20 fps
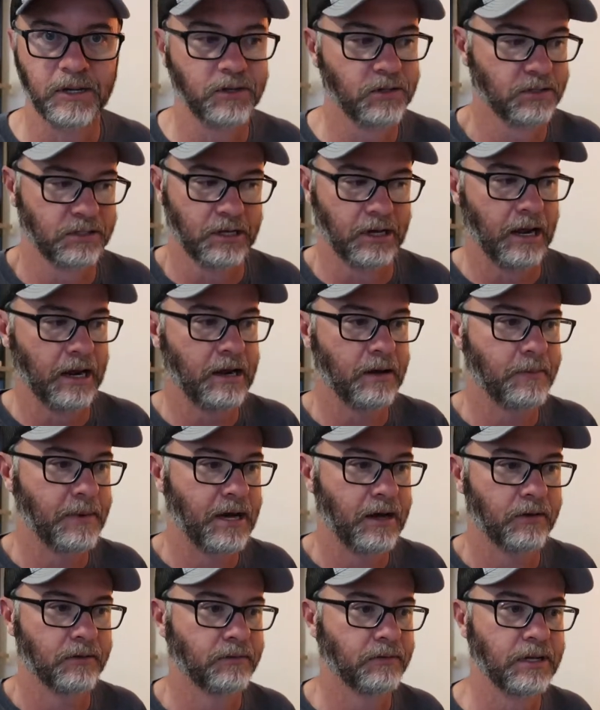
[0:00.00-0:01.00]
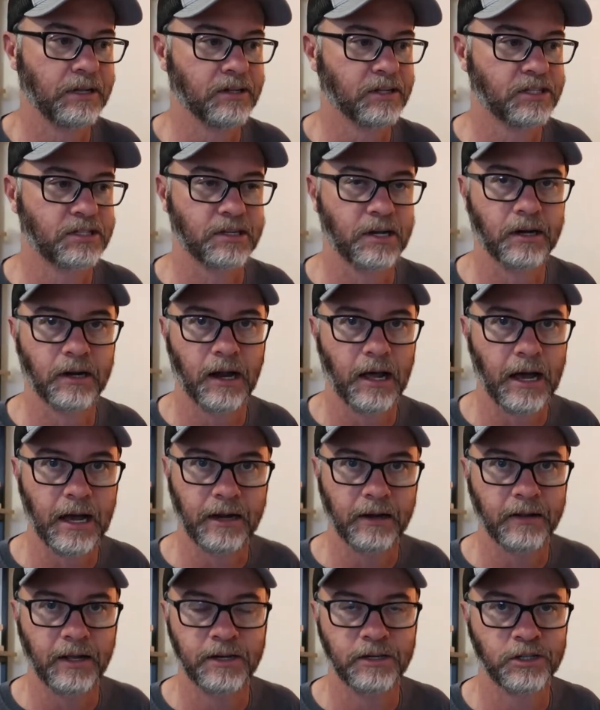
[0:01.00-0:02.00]
you just lay them out in the sunlight,
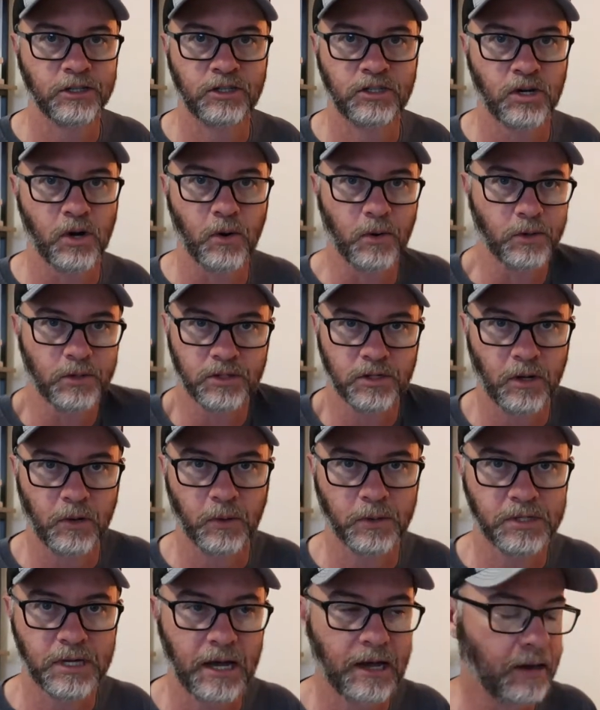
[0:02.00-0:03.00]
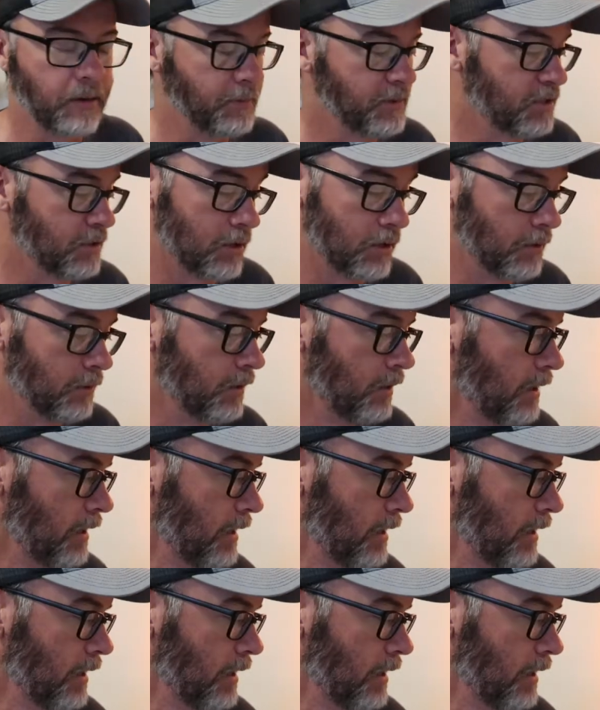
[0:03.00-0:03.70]
and they just charge the whole time. So